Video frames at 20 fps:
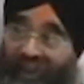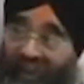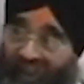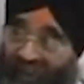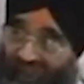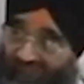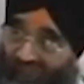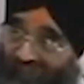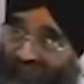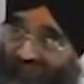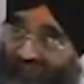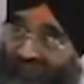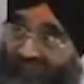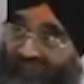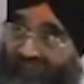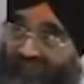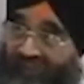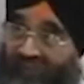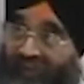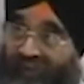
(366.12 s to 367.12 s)
time,
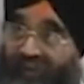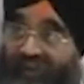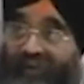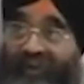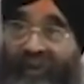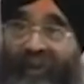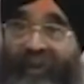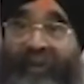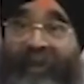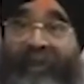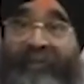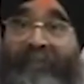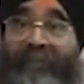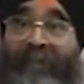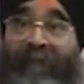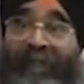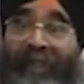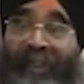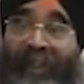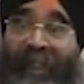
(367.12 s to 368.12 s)
and then
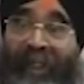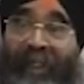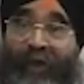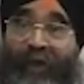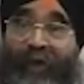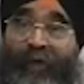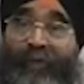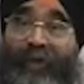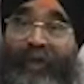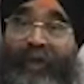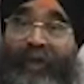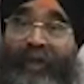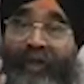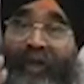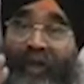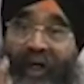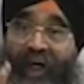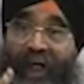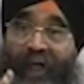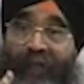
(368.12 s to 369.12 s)
meditate on the
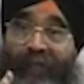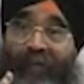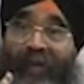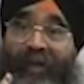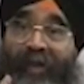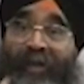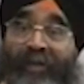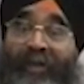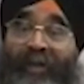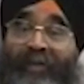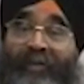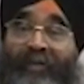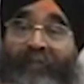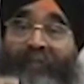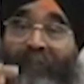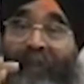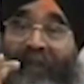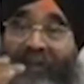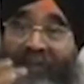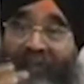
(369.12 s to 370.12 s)
Naam that
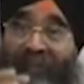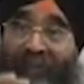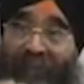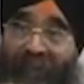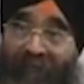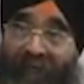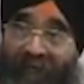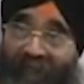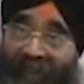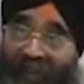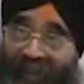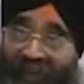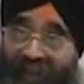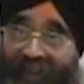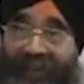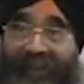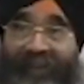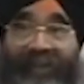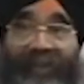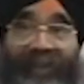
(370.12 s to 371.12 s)
the Panj
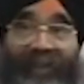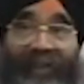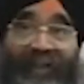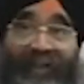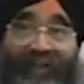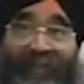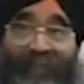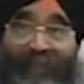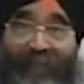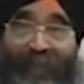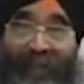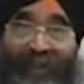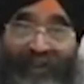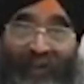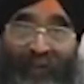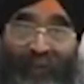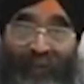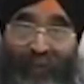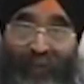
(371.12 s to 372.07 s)
Pyare in the presence of